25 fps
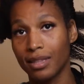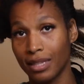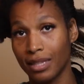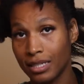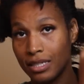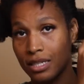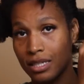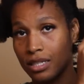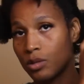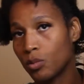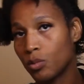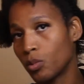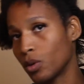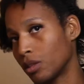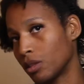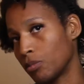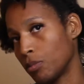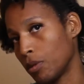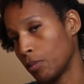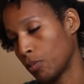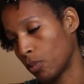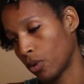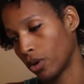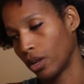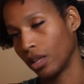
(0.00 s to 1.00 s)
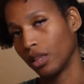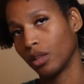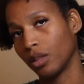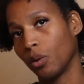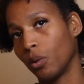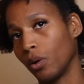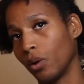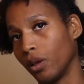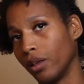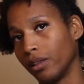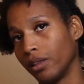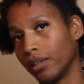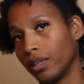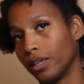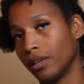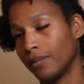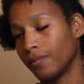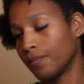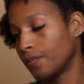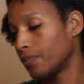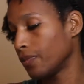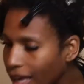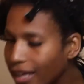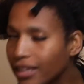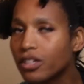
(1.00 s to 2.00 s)
this is with me putting the oil in.
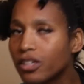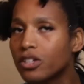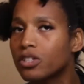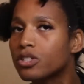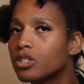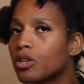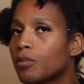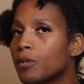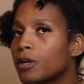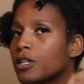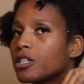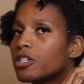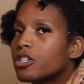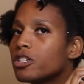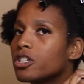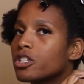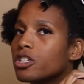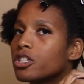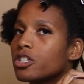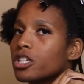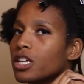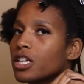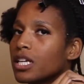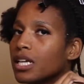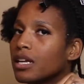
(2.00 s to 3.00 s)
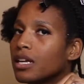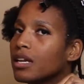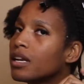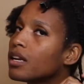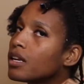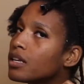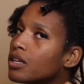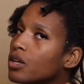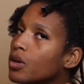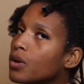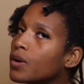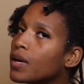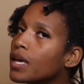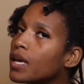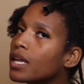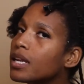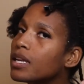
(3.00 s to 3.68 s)
There's so much sheen to it. Oh my